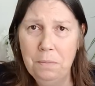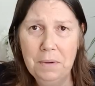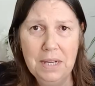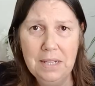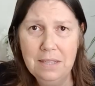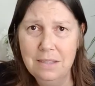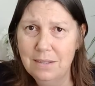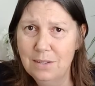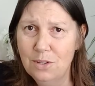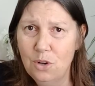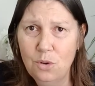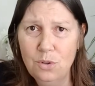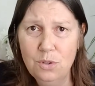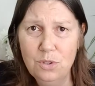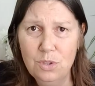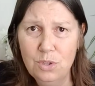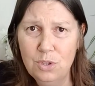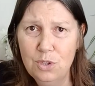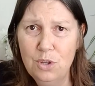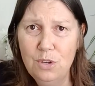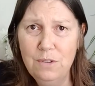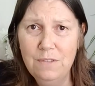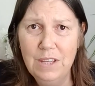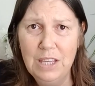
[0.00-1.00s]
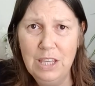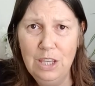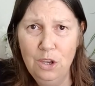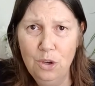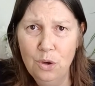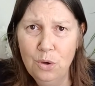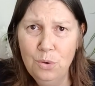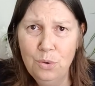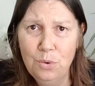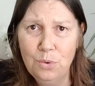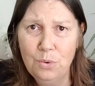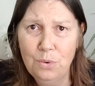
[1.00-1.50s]
but it's not serving
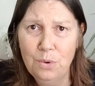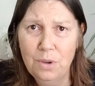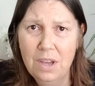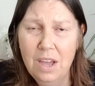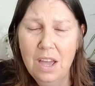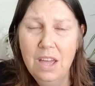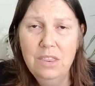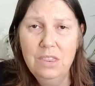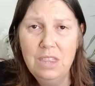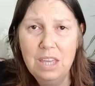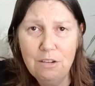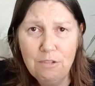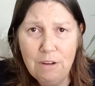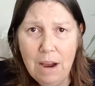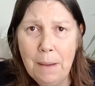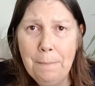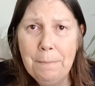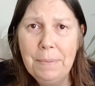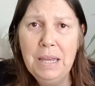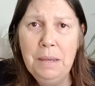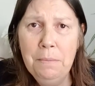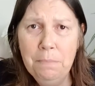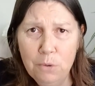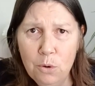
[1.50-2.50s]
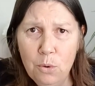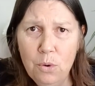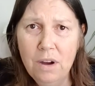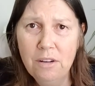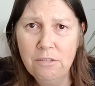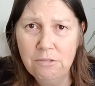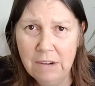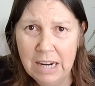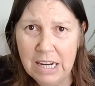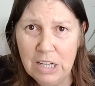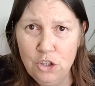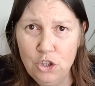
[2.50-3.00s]
you. There are people
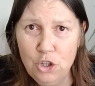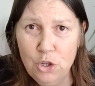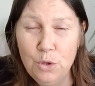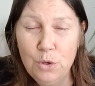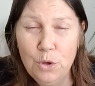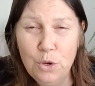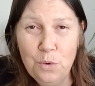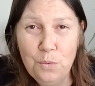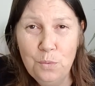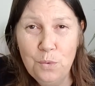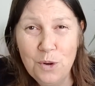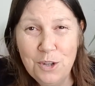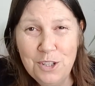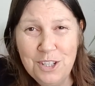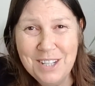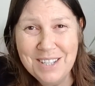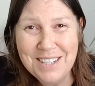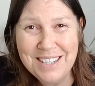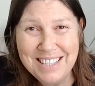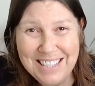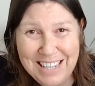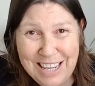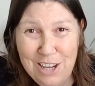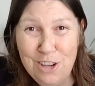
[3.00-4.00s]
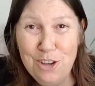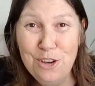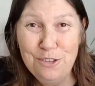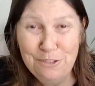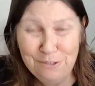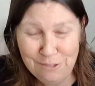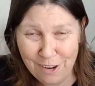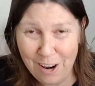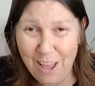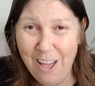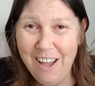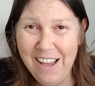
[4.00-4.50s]
around you who want to see you
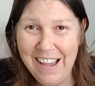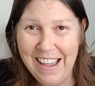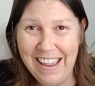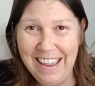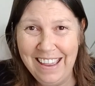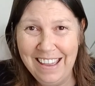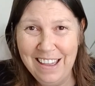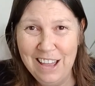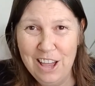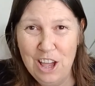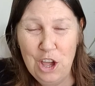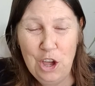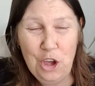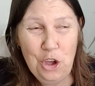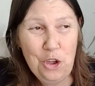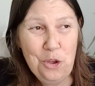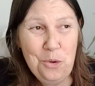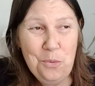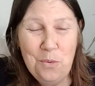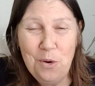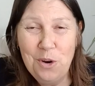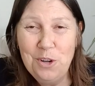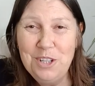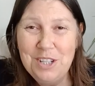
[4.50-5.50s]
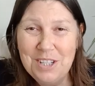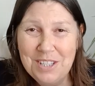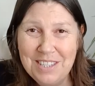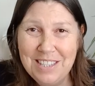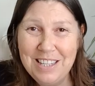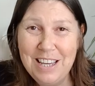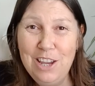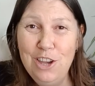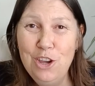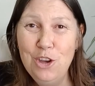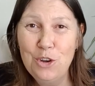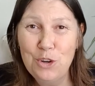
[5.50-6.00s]
fly, who want to
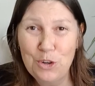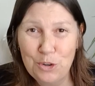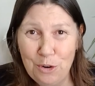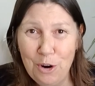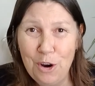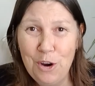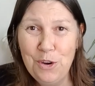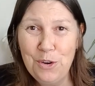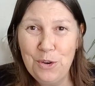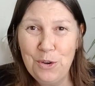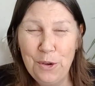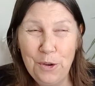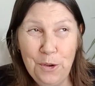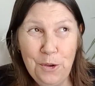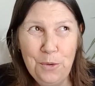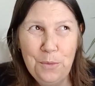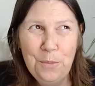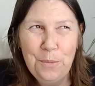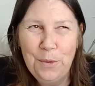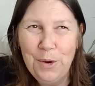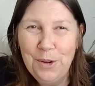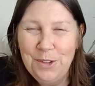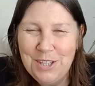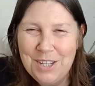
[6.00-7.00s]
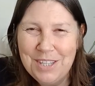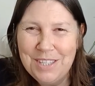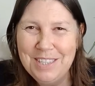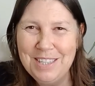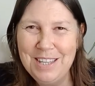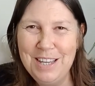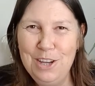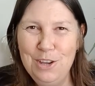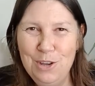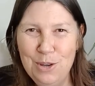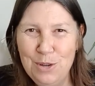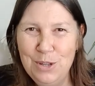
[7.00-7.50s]
see you grow, who want to
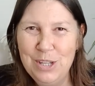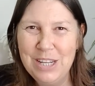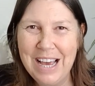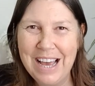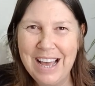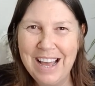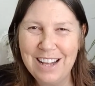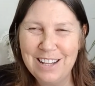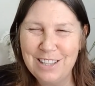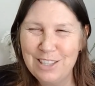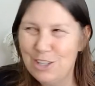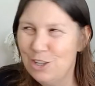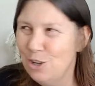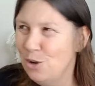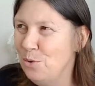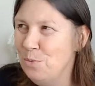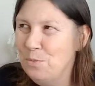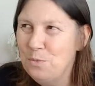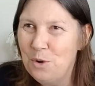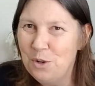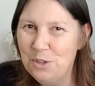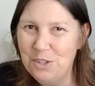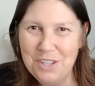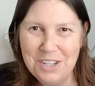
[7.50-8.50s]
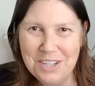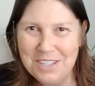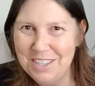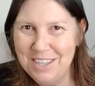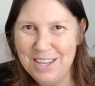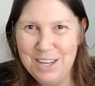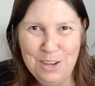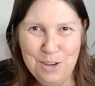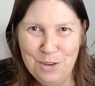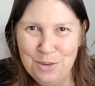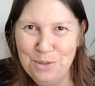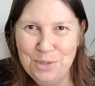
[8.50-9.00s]
see you dance, who want to
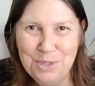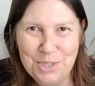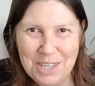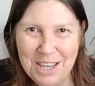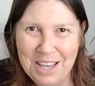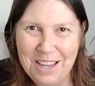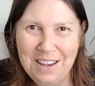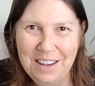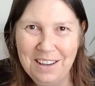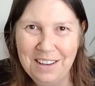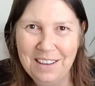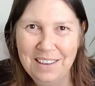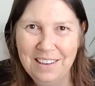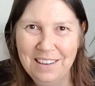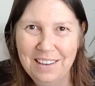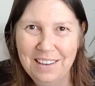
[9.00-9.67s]
see you sing.